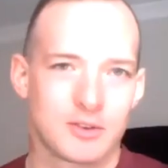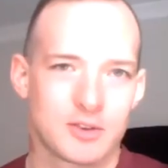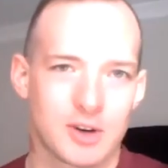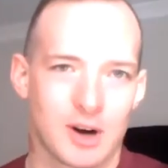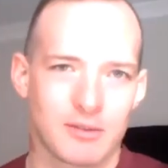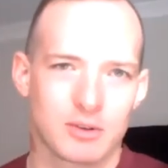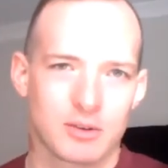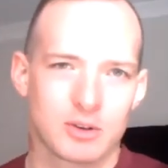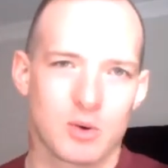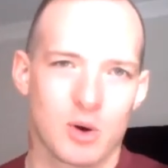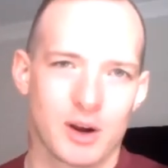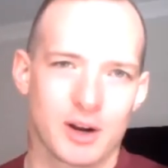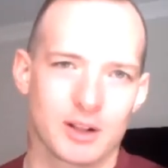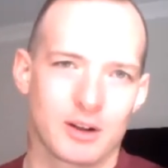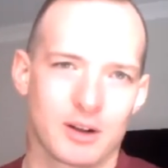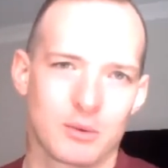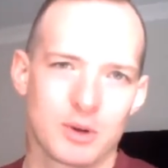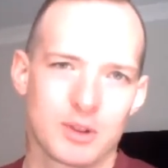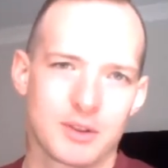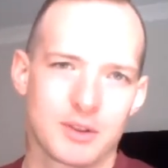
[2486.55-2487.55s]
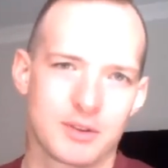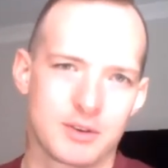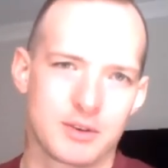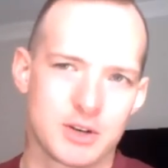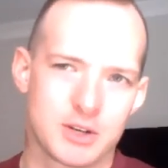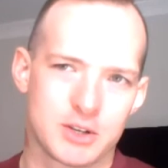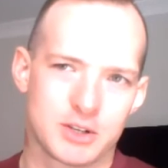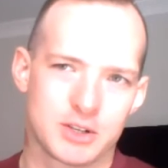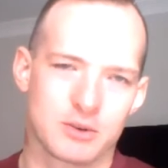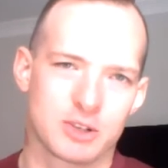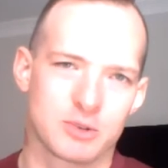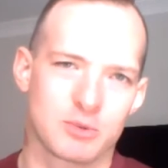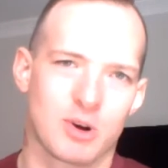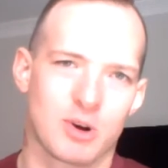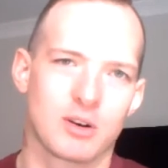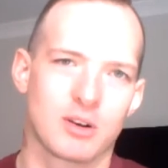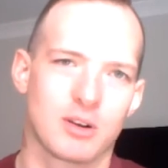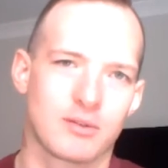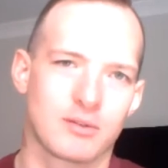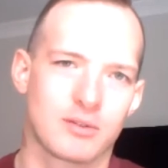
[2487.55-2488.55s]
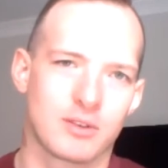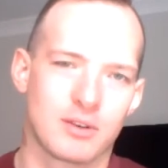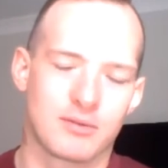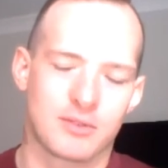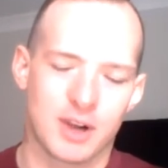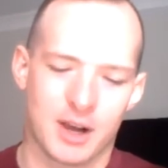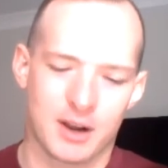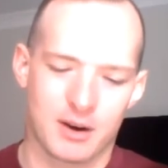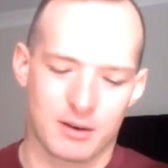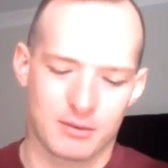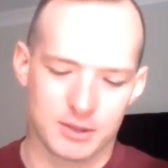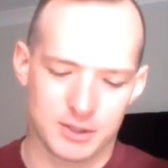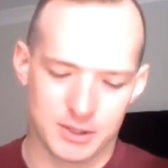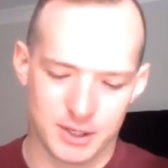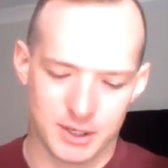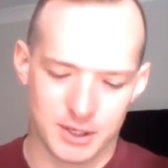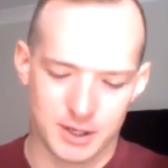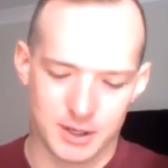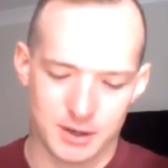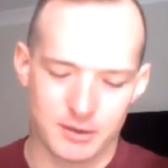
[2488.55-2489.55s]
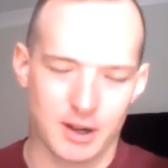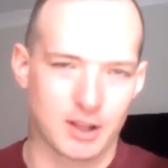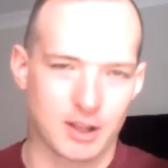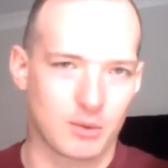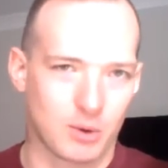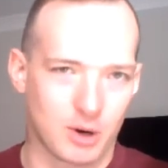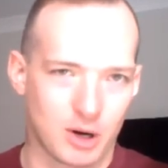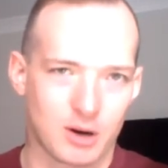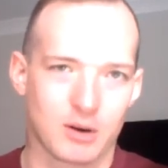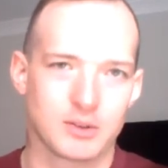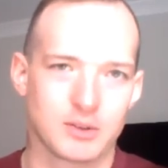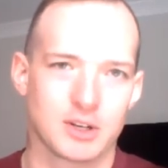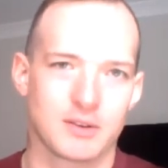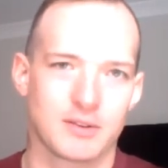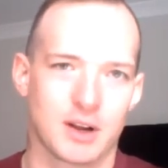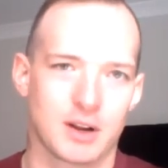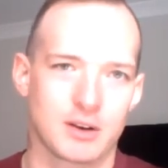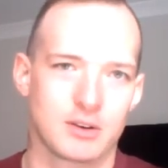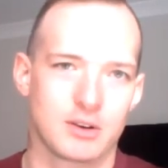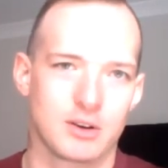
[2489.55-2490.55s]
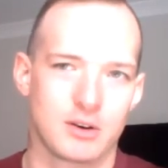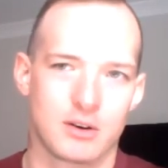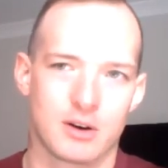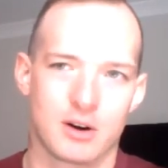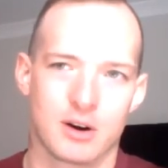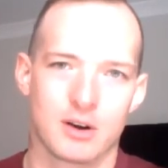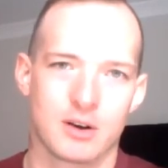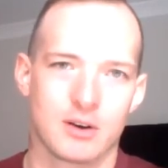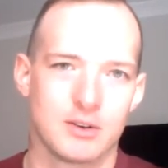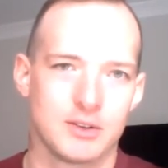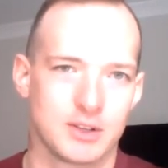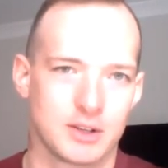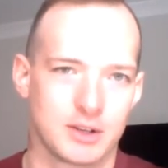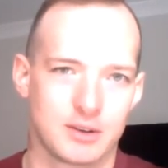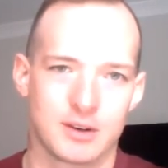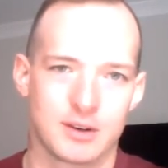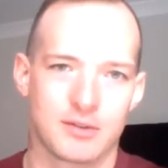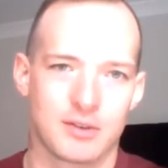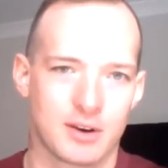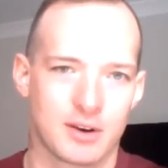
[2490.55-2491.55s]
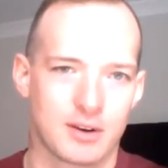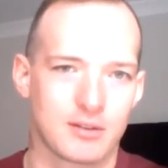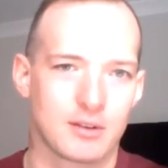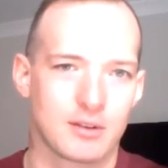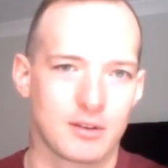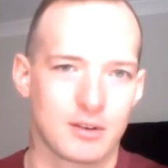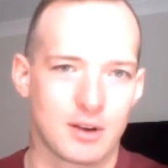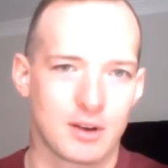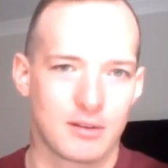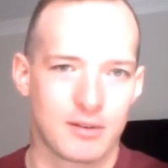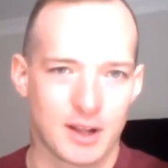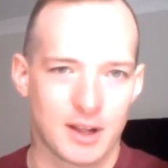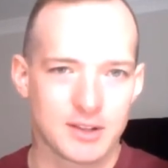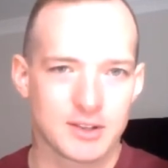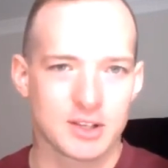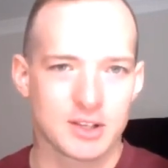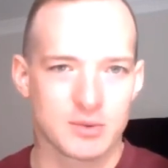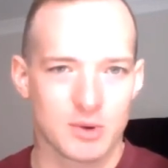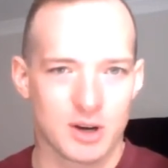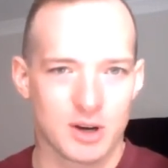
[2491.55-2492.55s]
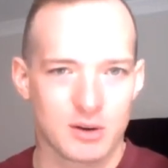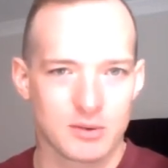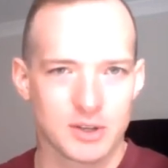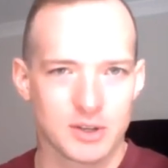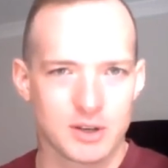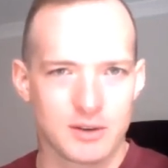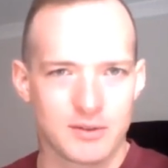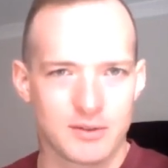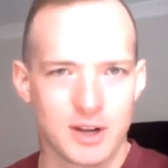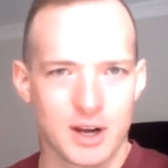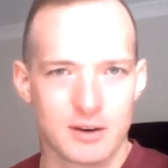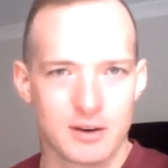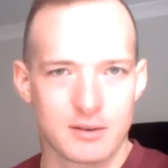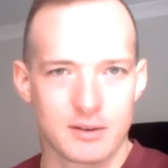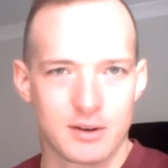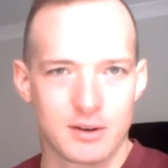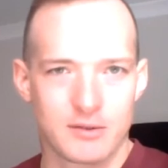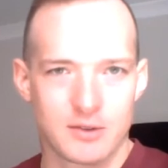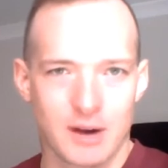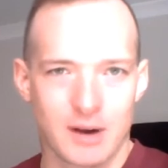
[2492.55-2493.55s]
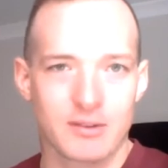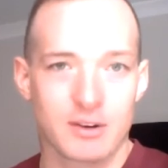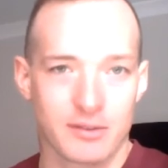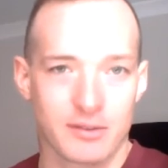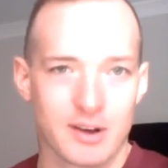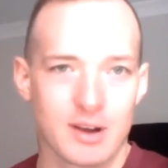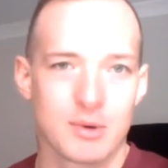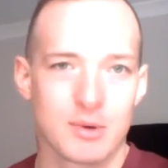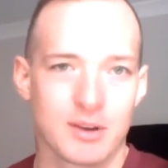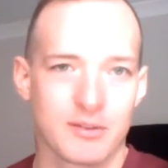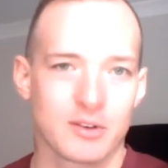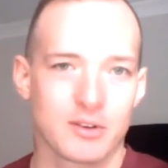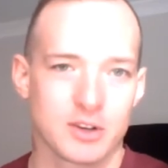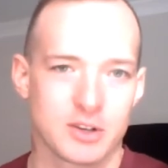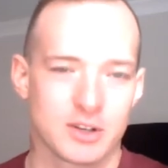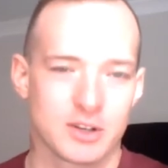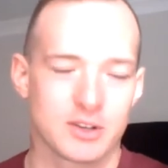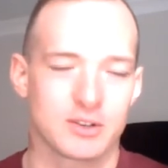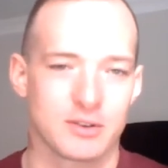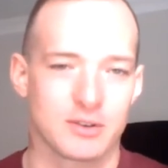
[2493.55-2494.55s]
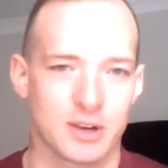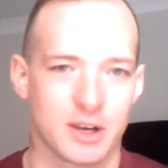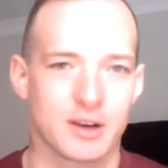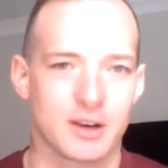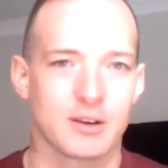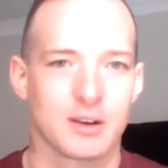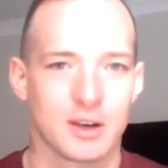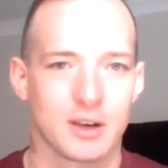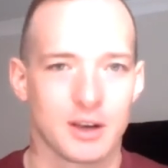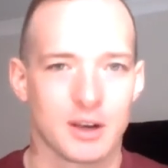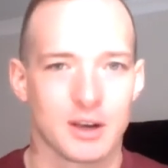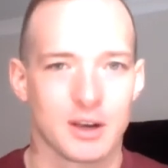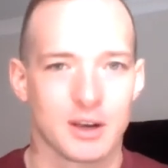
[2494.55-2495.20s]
You've traveled quite a lot with Jiu-Jitsu as well. You've done the world, and you've done Euros and different events as well. So you've traveled a fair bit for Jiu-Jitsu, yeah?